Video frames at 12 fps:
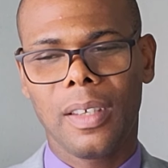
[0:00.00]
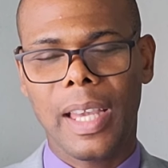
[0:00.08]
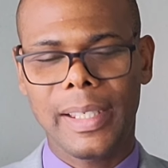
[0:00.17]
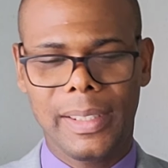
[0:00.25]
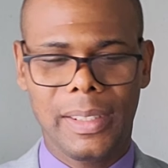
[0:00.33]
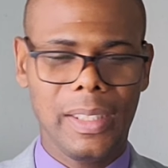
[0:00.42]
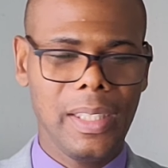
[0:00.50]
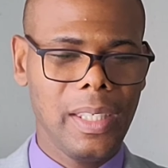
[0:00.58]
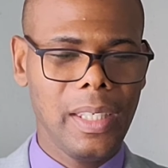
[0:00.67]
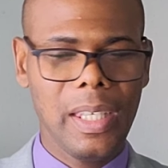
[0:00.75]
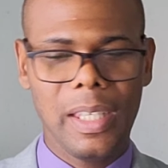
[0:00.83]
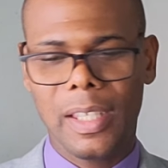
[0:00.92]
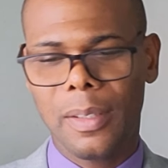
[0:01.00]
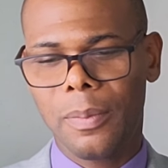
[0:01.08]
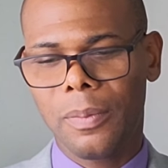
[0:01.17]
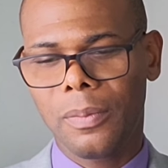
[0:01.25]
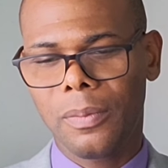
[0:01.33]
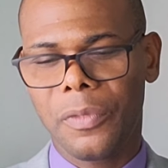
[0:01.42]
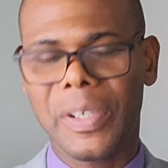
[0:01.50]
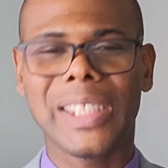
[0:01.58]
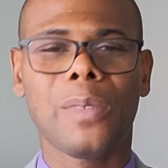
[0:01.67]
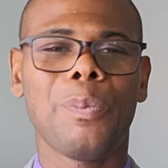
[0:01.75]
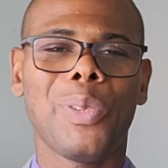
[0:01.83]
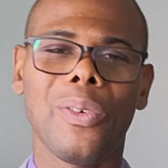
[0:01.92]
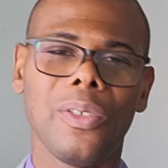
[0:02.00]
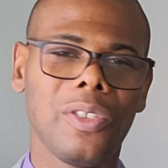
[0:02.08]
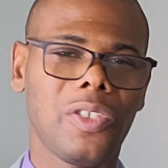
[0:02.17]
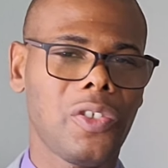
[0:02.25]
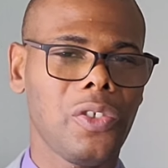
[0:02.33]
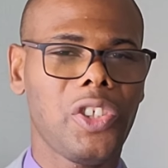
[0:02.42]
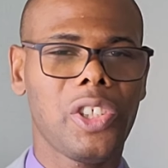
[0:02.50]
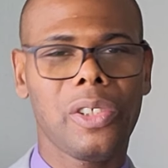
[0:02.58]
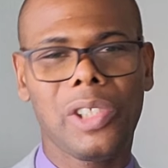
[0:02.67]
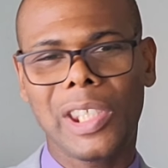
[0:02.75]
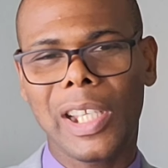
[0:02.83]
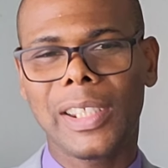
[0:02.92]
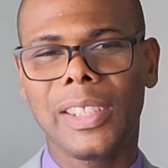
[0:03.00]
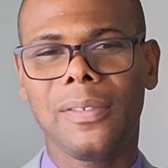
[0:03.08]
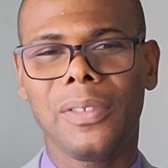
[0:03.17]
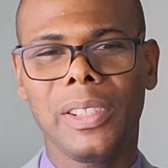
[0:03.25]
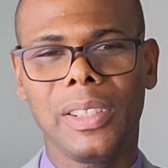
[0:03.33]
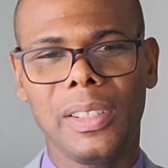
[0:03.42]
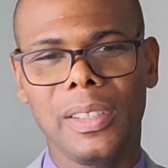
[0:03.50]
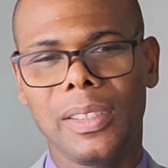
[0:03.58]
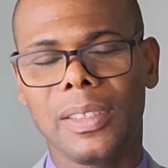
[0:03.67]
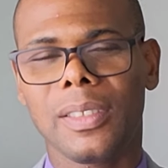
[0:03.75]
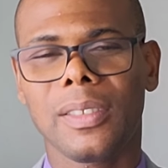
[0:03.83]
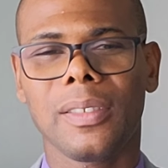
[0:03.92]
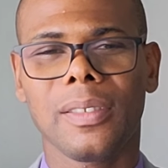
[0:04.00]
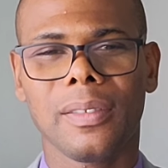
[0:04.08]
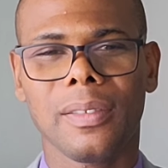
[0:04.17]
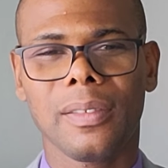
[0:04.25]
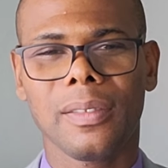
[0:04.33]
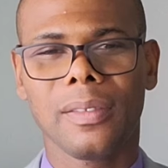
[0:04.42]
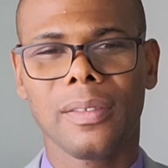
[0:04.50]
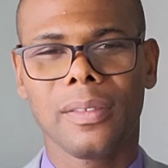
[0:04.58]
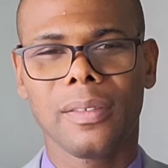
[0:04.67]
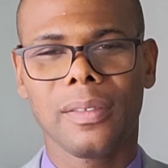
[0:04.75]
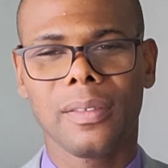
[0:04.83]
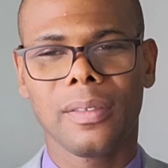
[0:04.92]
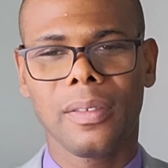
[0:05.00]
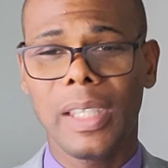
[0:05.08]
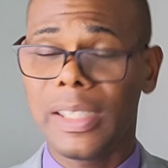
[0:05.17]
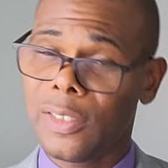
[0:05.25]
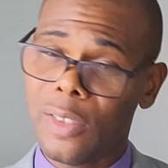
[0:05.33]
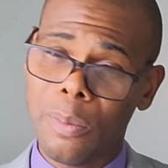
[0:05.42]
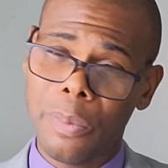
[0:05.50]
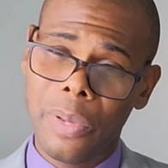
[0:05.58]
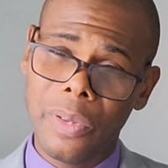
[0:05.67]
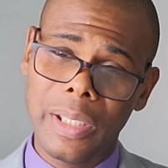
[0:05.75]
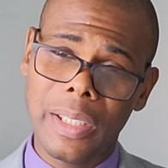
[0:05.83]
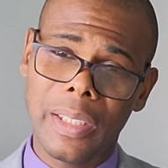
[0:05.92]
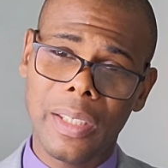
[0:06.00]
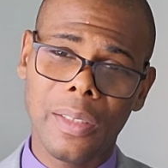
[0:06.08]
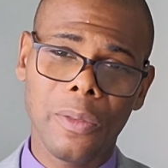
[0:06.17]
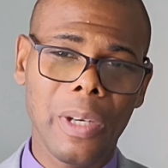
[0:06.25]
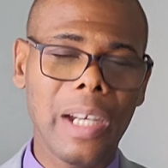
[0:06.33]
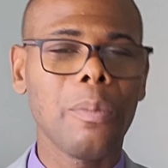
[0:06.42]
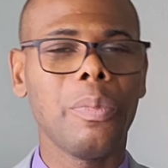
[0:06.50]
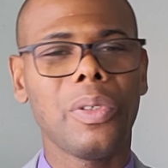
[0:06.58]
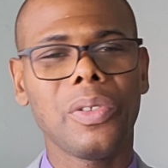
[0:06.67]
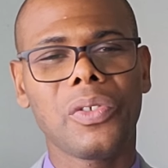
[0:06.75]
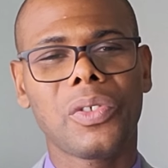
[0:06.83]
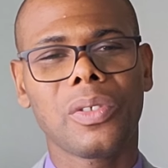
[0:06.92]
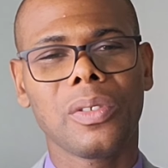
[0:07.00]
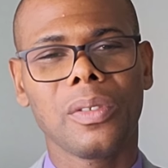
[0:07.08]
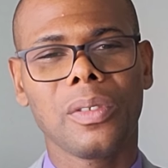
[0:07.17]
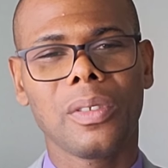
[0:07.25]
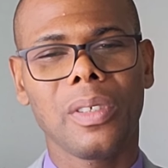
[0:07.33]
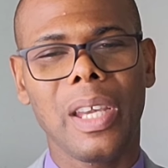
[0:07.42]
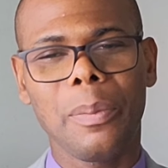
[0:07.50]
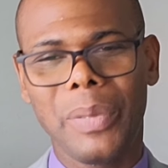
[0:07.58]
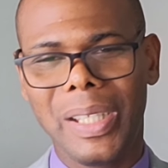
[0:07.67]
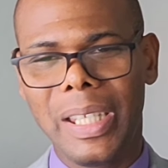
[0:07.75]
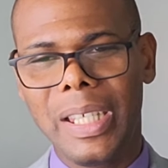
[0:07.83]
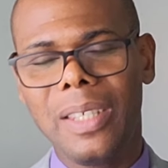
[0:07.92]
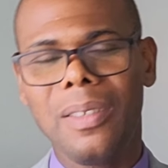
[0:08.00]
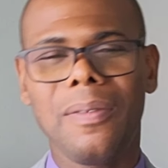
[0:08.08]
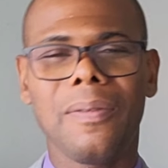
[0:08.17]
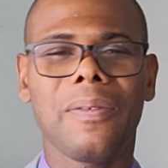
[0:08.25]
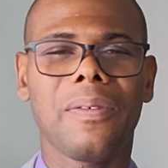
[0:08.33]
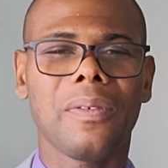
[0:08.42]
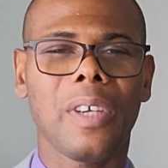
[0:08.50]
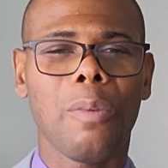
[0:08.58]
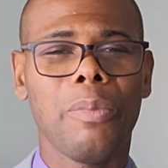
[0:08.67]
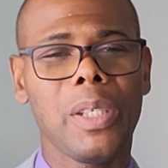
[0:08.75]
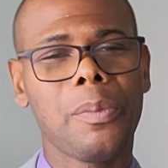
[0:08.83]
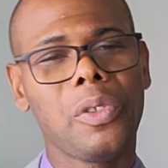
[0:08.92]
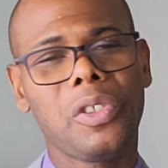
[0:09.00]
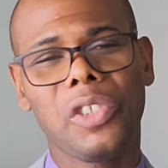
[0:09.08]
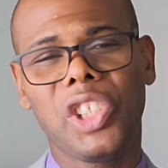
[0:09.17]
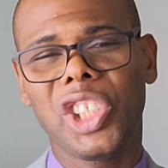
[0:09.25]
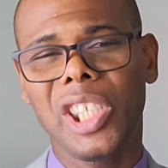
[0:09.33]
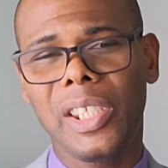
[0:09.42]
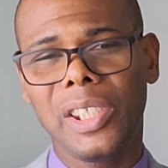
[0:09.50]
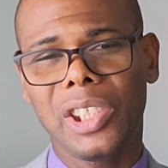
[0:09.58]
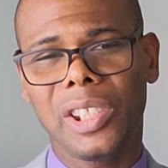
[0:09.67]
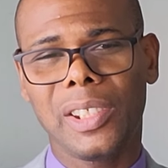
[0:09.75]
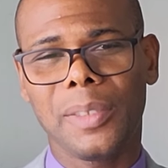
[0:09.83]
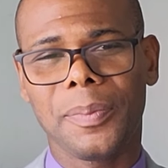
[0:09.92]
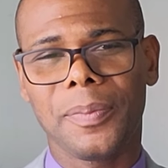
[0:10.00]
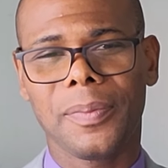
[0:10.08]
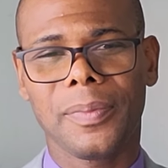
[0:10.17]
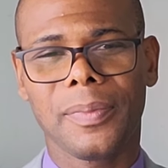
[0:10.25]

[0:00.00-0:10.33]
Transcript: I see him respond to church activities. He's not born again. Wow, but I believe I'll be able to change him.